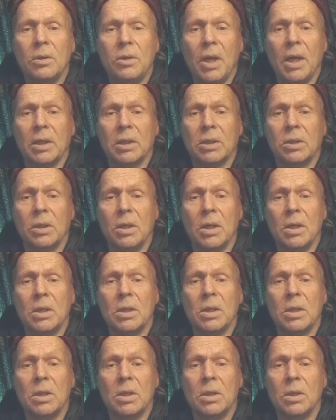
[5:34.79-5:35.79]
that
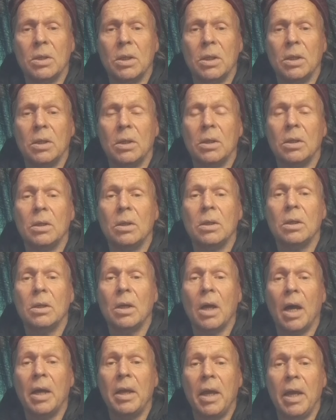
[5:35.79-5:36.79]

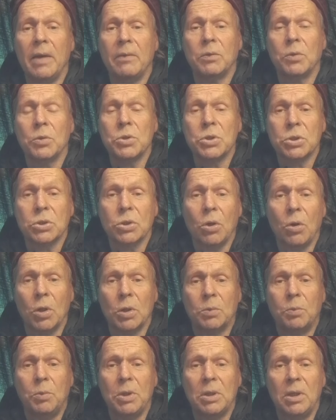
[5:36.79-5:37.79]
I have to
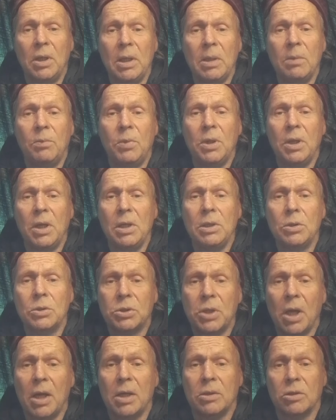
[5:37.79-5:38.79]
start with living in a
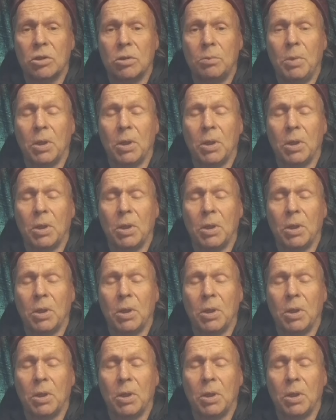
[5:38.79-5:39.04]
tent,